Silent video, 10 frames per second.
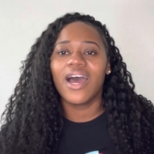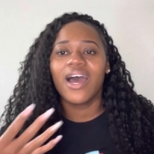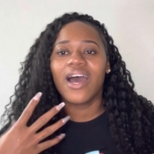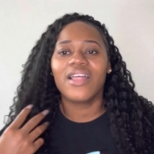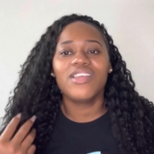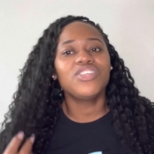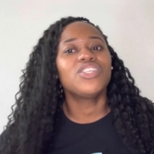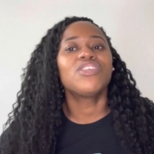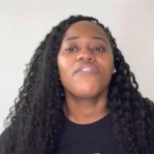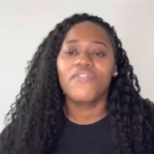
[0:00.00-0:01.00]
this is
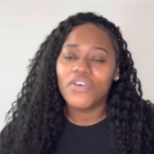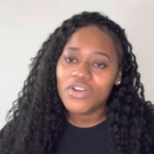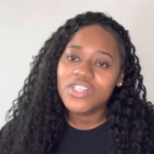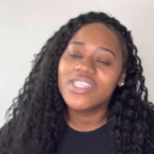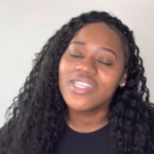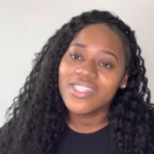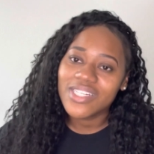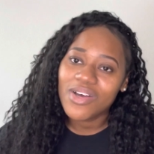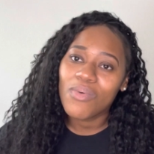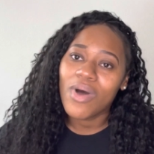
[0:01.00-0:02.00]
the first
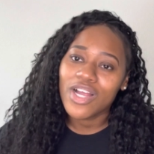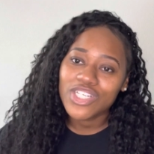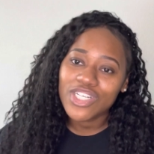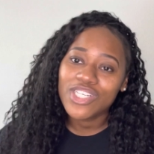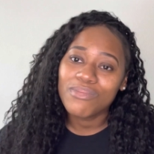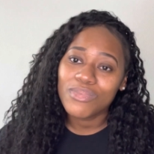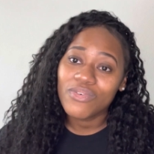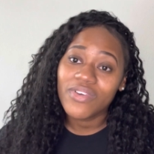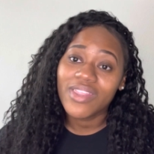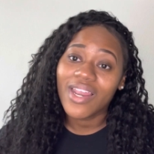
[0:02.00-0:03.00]
Denzel Washington
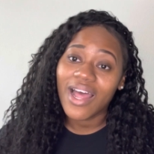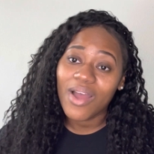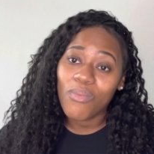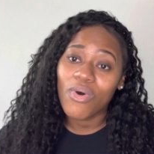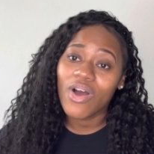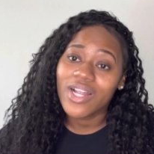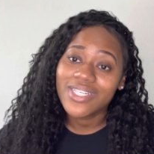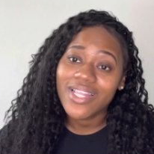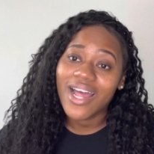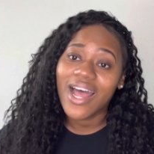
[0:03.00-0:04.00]
movie that I watched
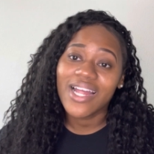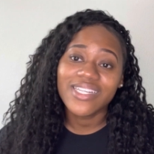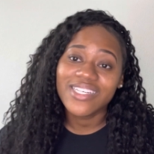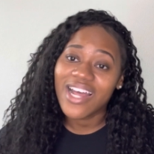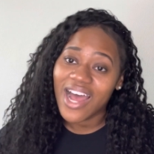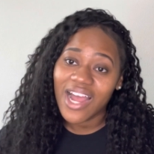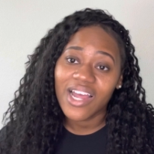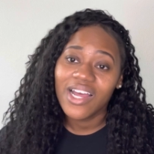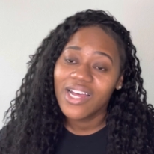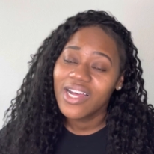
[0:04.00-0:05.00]
that I did not
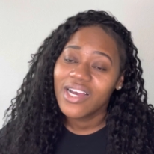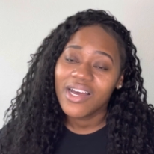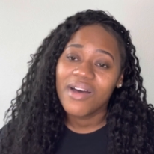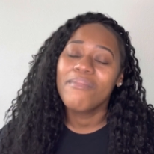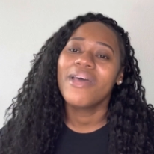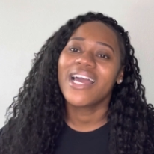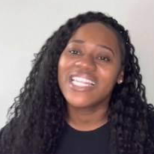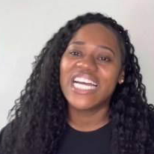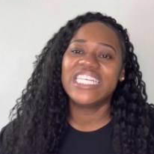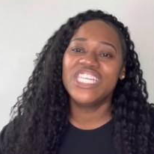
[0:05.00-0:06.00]
come back
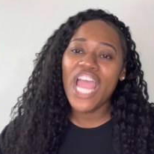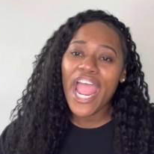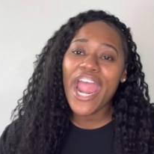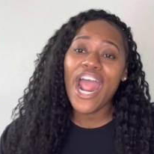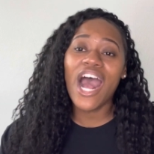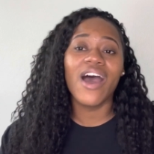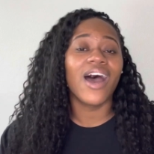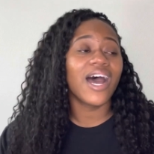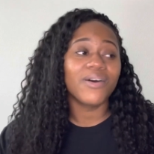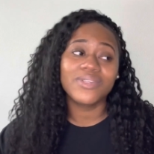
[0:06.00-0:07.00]
like, yeah!
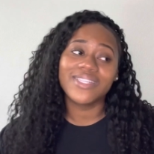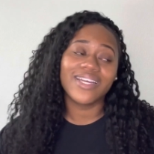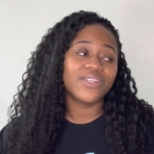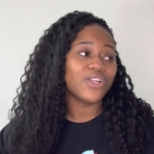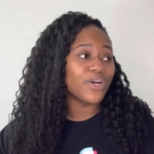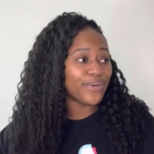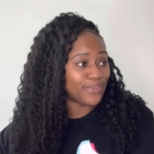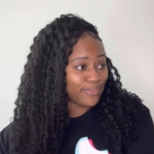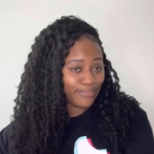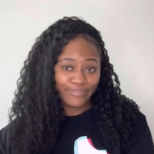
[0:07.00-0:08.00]
I was like, no.
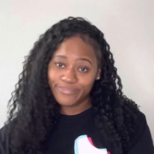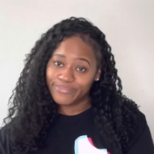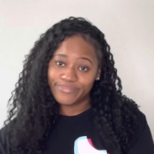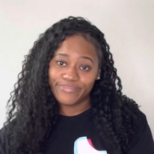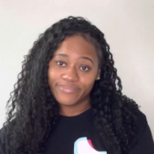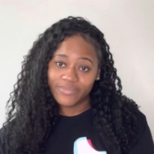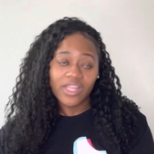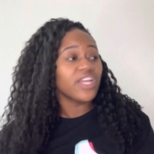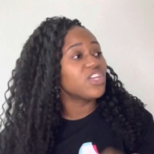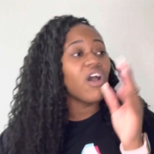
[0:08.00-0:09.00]

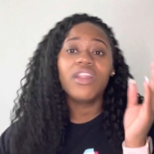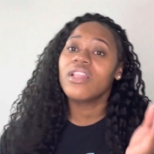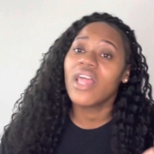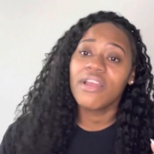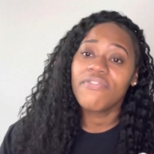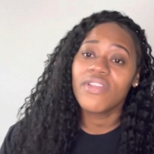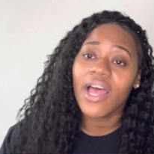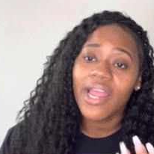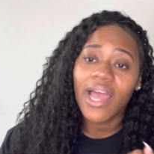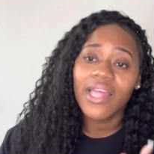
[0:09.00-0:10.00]
Like, y'all didn't like
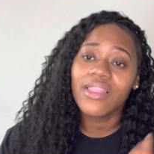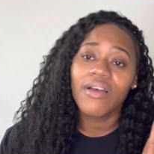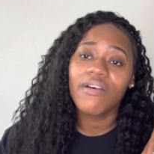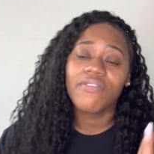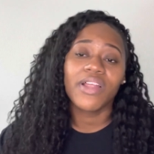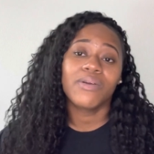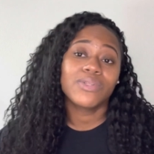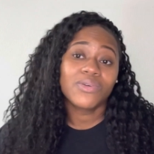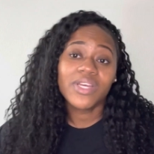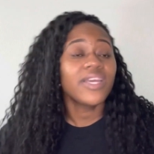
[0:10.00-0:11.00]
Flight. I thought Flight was
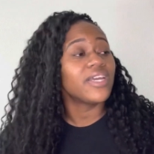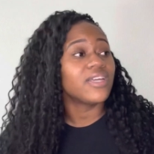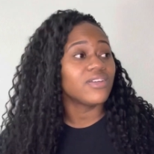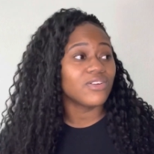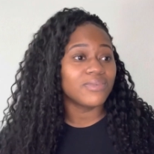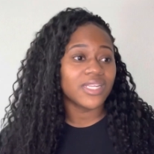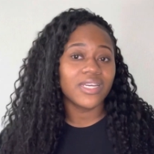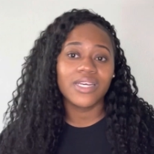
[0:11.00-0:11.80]
okay. You know what I'm saying?